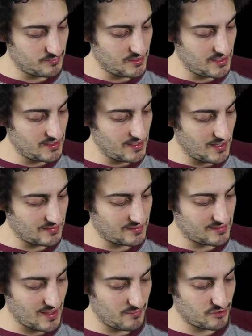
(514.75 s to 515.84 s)
be an
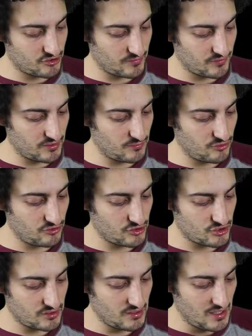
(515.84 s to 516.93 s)
established symphony
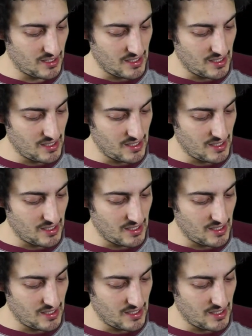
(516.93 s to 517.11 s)
musician,